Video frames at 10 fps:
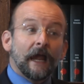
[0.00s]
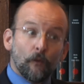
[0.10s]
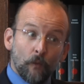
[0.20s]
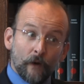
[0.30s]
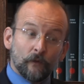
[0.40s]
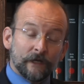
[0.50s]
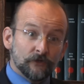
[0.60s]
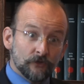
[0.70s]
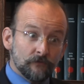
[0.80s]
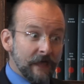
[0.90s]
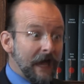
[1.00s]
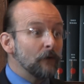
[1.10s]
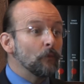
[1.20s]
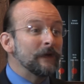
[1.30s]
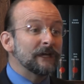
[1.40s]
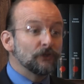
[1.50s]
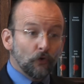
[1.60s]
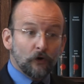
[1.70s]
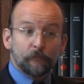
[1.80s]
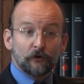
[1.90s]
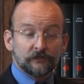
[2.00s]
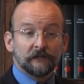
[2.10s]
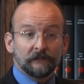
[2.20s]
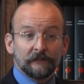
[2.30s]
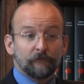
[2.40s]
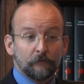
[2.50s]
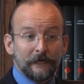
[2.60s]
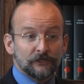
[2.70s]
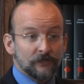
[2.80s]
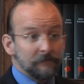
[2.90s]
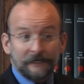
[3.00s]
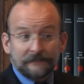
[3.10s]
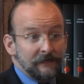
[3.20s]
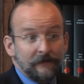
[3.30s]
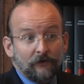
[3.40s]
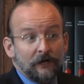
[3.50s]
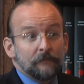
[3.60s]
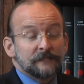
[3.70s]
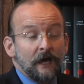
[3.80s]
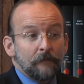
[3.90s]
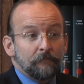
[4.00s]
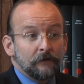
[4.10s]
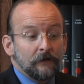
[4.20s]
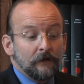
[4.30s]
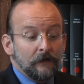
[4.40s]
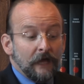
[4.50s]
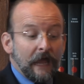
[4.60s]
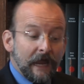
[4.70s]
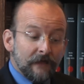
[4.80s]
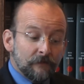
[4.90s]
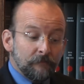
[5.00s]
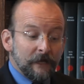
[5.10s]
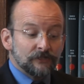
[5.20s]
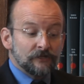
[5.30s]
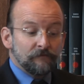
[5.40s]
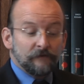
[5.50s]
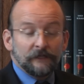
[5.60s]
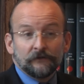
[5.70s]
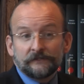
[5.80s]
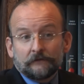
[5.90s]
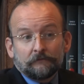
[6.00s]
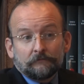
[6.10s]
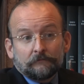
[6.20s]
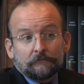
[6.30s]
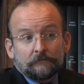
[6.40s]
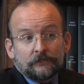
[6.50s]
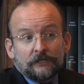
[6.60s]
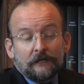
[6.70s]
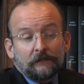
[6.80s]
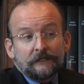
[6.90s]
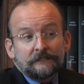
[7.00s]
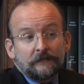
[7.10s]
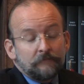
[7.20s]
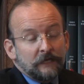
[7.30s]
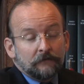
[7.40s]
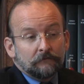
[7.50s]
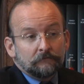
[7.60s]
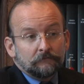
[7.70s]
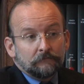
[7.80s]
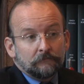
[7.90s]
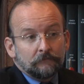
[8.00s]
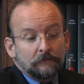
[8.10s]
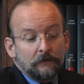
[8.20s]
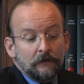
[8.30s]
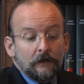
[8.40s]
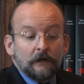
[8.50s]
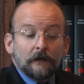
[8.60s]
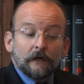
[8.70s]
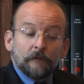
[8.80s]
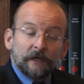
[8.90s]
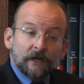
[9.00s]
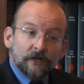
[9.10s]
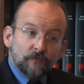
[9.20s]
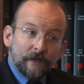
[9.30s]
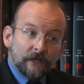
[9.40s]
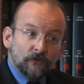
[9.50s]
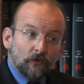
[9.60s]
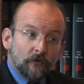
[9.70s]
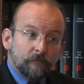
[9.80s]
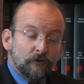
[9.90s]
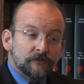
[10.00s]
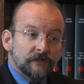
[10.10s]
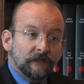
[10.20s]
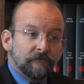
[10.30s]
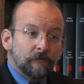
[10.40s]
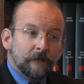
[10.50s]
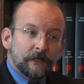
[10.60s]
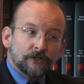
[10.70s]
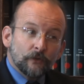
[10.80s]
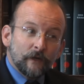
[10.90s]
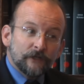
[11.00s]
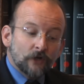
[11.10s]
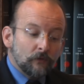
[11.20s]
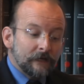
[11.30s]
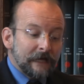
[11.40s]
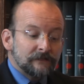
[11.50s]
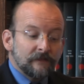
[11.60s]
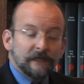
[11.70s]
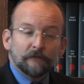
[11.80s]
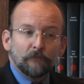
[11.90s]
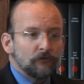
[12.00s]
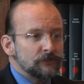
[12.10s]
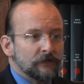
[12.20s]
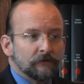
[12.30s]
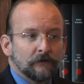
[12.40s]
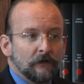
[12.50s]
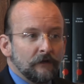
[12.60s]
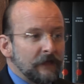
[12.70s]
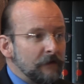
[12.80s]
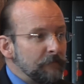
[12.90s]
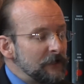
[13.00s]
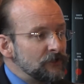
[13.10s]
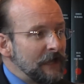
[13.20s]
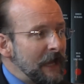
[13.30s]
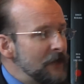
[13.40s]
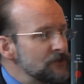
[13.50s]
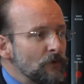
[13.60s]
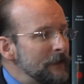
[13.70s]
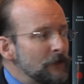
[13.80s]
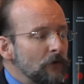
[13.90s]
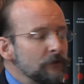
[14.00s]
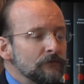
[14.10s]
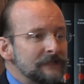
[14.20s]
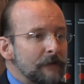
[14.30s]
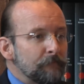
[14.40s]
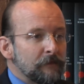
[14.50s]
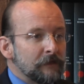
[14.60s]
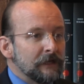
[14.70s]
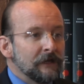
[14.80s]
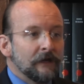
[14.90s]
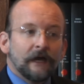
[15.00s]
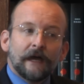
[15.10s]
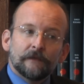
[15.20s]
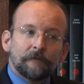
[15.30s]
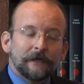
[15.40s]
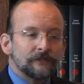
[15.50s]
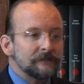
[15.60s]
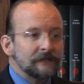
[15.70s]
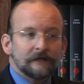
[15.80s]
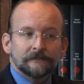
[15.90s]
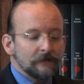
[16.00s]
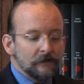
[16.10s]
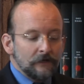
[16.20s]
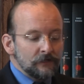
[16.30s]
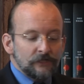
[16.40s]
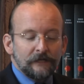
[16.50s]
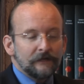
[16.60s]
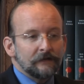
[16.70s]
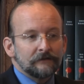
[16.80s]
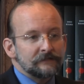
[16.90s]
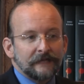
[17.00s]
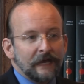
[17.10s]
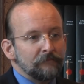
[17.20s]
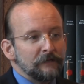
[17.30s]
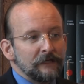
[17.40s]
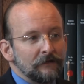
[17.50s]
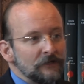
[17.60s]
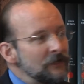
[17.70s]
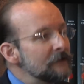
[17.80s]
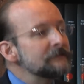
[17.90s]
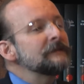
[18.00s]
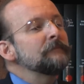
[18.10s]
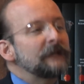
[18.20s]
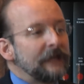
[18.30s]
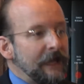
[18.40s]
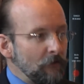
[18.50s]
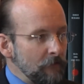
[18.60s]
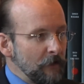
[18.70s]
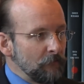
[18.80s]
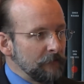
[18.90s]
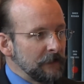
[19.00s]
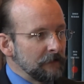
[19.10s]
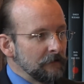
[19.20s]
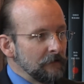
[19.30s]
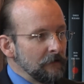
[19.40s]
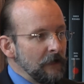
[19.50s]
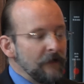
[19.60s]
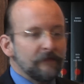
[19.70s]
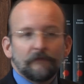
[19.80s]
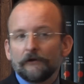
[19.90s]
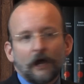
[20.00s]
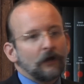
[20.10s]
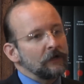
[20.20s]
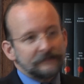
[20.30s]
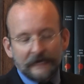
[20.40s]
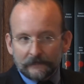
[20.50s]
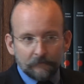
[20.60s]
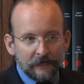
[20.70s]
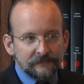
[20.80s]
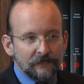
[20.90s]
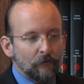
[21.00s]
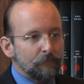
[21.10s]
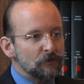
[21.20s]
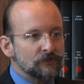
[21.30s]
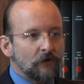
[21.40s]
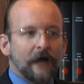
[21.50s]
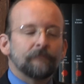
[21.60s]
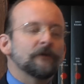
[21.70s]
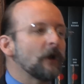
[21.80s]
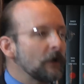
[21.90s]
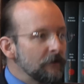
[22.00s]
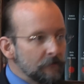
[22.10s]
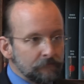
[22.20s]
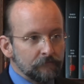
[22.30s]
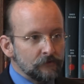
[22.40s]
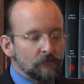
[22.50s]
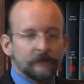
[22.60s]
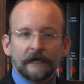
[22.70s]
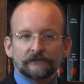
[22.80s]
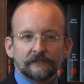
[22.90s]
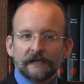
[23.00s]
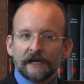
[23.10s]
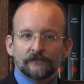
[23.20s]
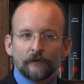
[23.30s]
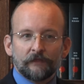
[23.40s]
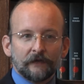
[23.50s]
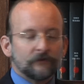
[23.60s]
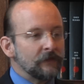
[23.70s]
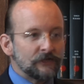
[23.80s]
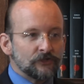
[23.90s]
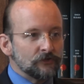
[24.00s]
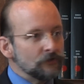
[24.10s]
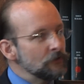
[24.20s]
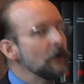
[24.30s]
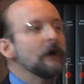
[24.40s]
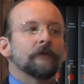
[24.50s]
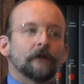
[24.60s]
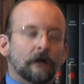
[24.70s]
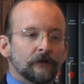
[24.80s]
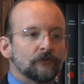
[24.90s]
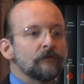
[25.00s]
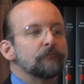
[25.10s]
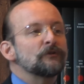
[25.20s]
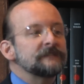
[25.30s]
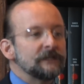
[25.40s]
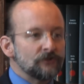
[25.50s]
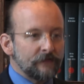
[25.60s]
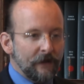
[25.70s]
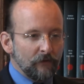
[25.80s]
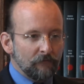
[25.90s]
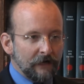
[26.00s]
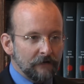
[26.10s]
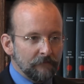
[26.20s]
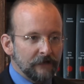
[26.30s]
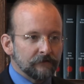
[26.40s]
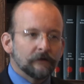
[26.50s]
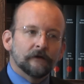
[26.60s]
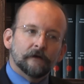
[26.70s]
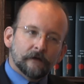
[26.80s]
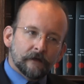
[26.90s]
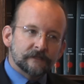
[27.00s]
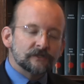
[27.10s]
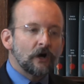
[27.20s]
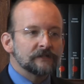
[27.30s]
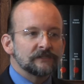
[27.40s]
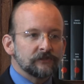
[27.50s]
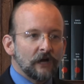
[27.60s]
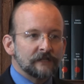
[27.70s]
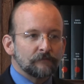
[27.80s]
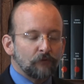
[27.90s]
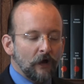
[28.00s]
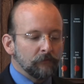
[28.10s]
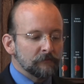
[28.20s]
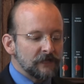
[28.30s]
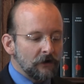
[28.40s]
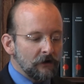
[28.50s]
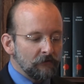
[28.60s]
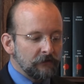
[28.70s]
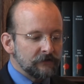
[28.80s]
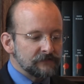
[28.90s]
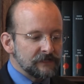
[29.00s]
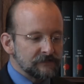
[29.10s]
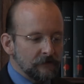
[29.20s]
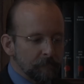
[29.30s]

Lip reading: When we do that, we ignore personal information because it never comes up, and the patient feels, she didn't listen to me. Because we ignore personal information, we don't get to the emotion that a patient has, so we don't use empathy, and the patient says, she didn't understand me, she doesn't seem to care about me. And then they're not going to take the medicine we prescribe, they're not going to do the exercise we think they should do, they're not going to do the procedure that we recommend. And this causes lots of problems in our healthcare system.